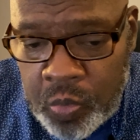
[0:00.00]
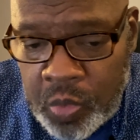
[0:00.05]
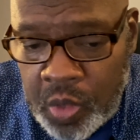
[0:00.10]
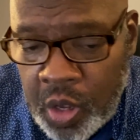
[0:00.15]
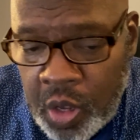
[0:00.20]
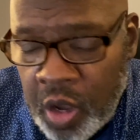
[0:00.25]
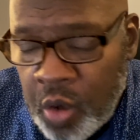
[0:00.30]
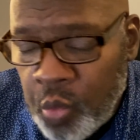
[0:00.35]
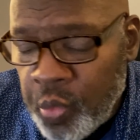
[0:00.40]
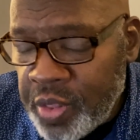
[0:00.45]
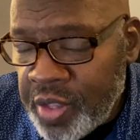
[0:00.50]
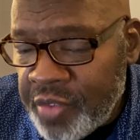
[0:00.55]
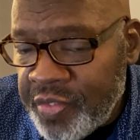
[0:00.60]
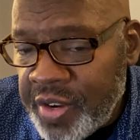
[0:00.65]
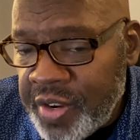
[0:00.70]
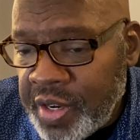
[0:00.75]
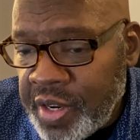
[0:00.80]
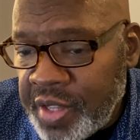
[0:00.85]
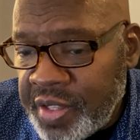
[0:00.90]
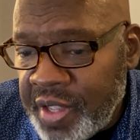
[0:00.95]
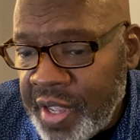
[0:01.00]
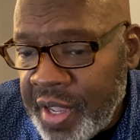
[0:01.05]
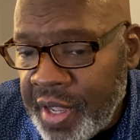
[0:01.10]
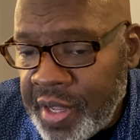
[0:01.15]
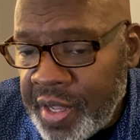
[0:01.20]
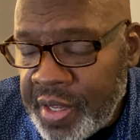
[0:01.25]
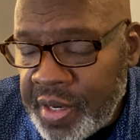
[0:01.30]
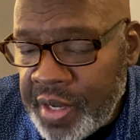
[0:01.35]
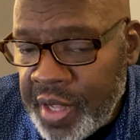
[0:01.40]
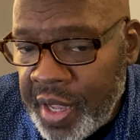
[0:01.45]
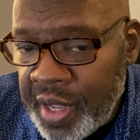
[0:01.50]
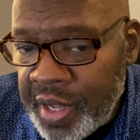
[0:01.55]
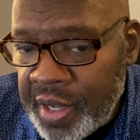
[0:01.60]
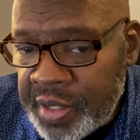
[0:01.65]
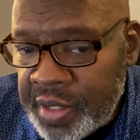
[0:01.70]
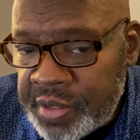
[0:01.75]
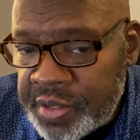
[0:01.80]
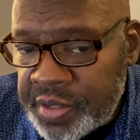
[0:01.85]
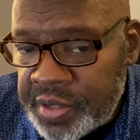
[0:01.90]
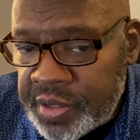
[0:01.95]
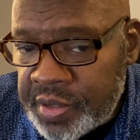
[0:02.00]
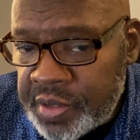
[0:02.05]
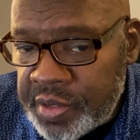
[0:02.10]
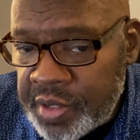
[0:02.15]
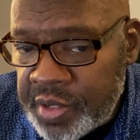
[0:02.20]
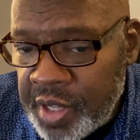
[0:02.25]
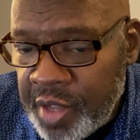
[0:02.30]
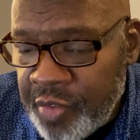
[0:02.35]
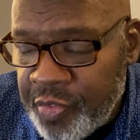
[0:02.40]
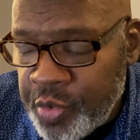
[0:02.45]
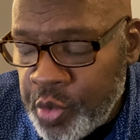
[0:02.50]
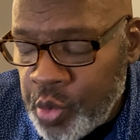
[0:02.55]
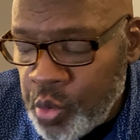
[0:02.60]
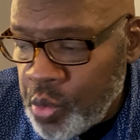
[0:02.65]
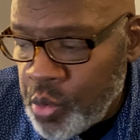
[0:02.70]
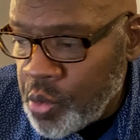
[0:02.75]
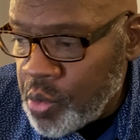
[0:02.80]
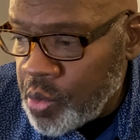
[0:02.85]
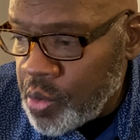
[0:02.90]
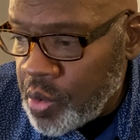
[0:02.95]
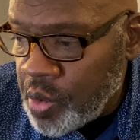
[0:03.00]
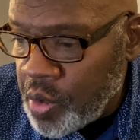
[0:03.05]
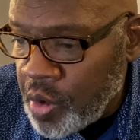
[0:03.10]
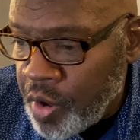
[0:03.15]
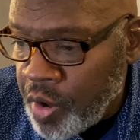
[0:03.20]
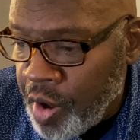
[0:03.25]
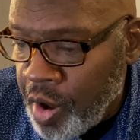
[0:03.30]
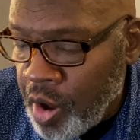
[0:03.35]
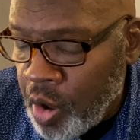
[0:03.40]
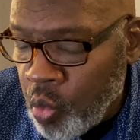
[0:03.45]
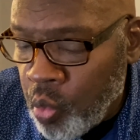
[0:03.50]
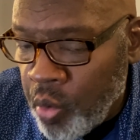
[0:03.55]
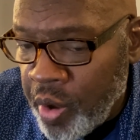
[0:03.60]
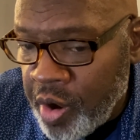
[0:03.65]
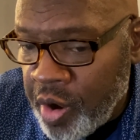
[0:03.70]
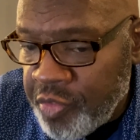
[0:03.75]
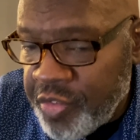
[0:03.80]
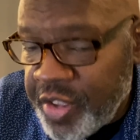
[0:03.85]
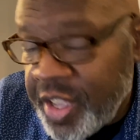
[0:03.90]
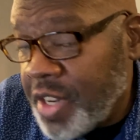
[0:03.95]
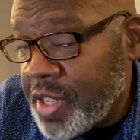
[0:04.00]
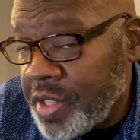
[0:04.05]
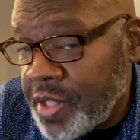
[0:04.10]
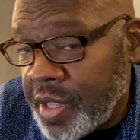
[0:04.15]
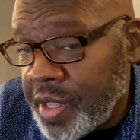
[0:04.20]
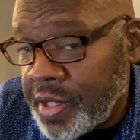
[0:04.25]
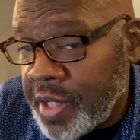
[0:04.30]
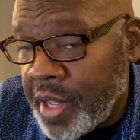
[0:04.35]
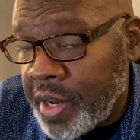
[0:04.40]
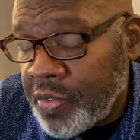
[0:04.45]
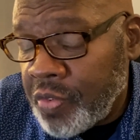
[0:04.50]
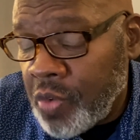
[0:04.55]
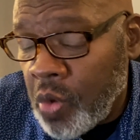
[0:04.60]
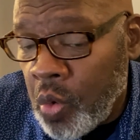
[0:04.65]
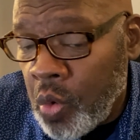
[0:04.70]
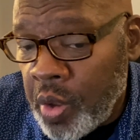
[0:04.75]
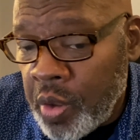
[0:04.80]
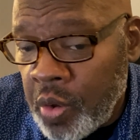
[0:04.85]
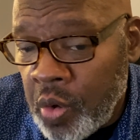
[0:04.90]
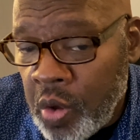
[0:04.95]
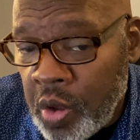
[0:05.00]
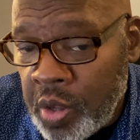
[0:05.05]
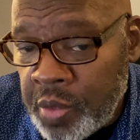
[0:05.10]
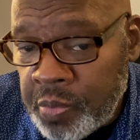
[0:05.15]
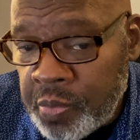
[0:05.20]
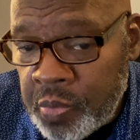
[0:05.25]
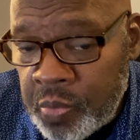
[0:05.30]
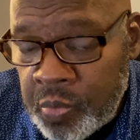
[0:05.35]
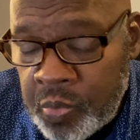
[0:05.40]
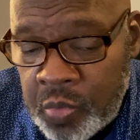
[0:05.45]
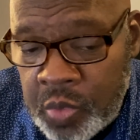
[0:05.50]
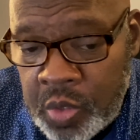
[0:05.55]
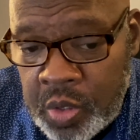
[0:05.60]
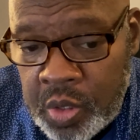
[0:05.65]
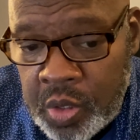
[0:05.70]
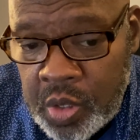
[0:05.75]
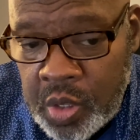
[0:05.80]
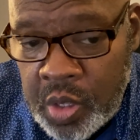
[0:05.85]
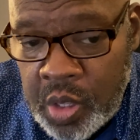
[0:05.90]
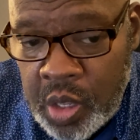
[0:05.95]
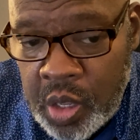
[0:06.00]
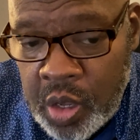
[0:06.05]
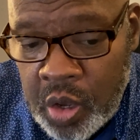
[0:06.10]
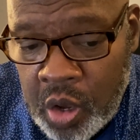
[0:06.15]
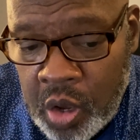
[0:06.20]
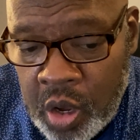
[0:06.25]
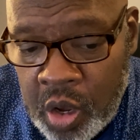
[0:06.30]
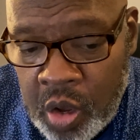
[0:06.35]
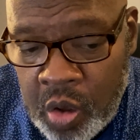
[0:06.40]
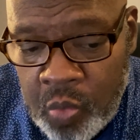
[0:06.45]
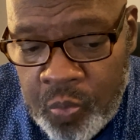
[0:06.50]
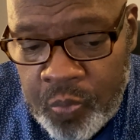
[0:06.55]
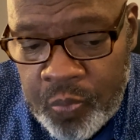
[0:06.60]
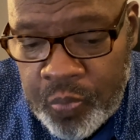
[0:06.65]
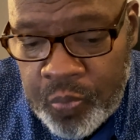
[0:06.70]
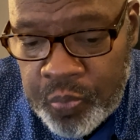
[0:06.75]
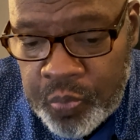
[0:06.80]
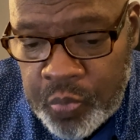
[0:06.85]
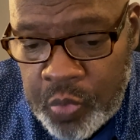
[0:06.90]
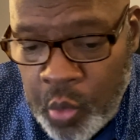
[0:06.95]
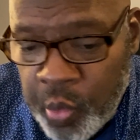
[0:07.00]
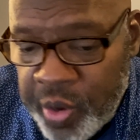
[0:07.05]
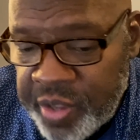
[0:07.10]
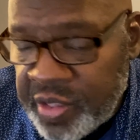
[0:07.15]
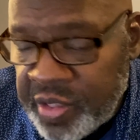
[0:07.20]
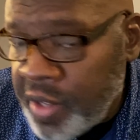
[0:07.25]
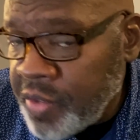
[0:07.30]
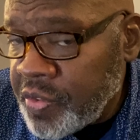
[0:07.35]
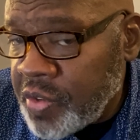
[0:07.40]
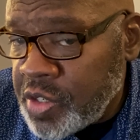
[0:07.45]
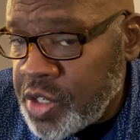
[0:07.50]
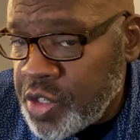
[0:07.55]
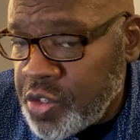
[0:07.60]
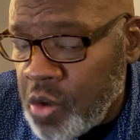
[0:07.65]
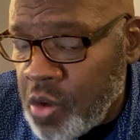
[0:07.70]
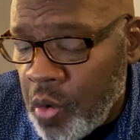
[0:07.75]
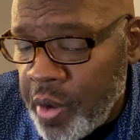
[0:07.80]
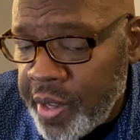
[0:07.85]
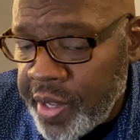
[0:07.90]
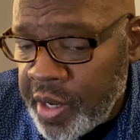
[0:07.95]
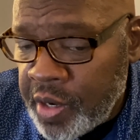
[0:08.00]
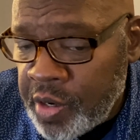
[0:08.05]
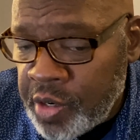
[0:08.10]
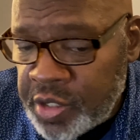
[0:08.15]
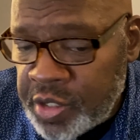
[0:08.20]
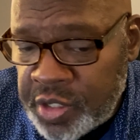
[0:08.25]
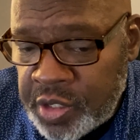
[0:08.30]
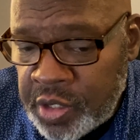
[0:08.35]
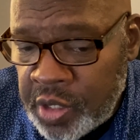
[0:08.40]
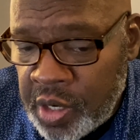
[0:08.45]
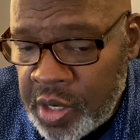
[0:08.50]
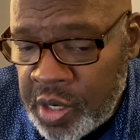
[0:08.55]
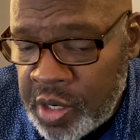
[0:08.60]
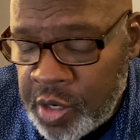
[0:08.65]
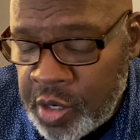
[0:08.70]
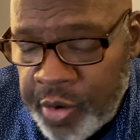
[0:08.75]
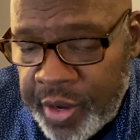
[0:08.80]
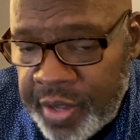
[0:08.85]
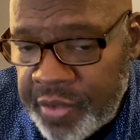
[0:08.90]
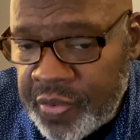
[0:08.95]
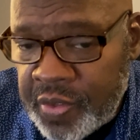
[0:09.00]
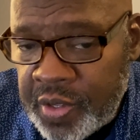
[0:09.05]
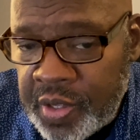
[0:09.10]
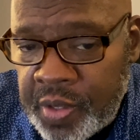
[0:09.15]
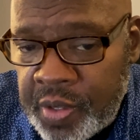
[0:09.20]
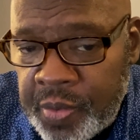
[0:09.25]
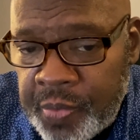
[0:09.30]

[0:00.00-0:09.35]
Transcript: Uh, we're living in a day and age, if you are aware of anything that is going on, uh, where things are just going uh, crazy